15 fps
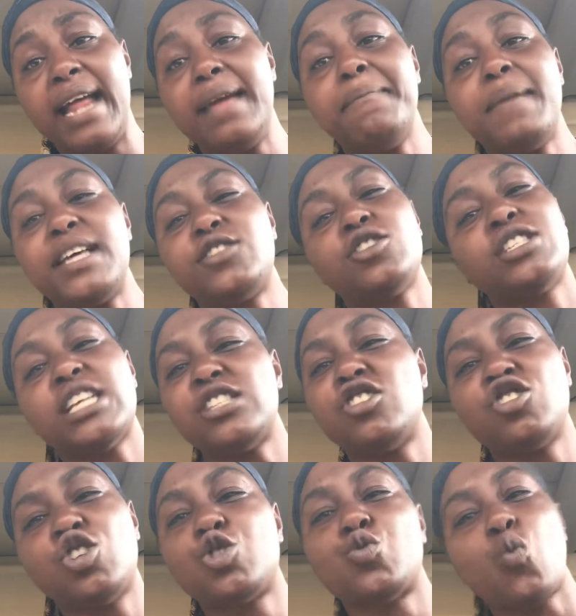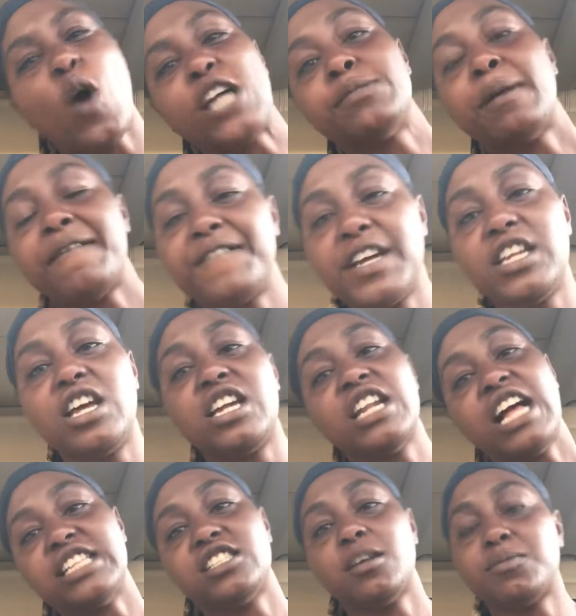It makes no sense you just watch my video and
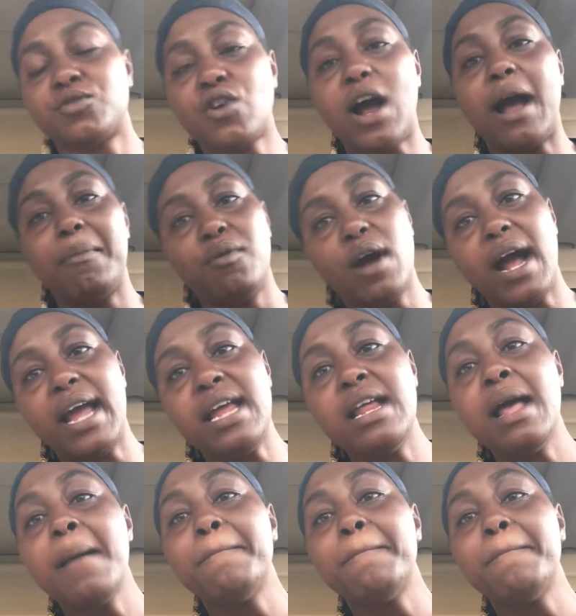not subscribe, right?